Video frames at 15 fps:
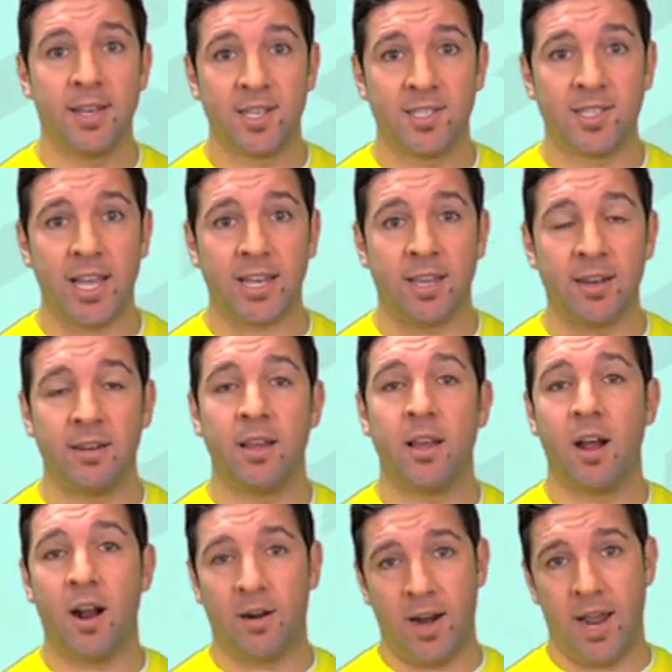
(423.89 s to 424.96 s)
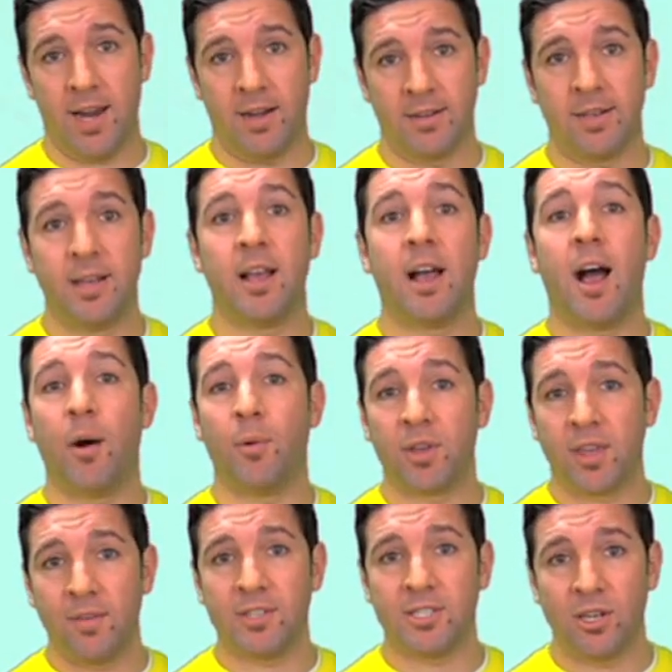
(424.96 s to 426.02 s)
Second, all right, I will
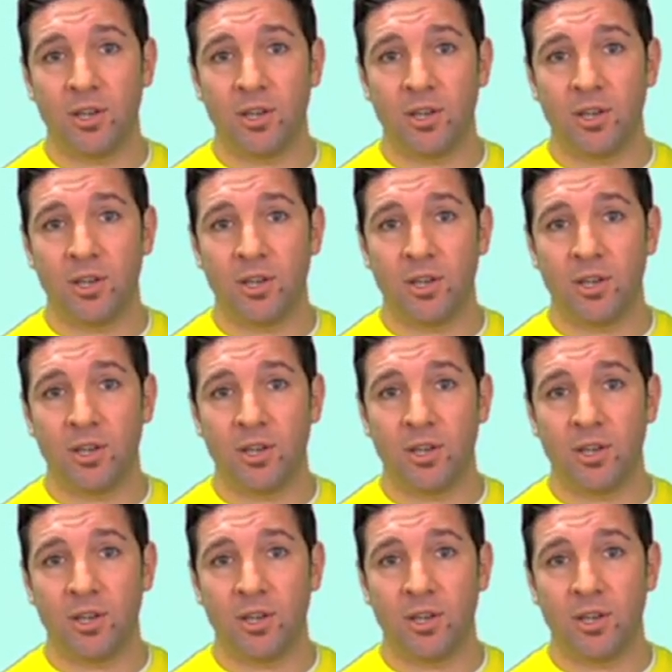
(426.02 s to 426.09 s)
give it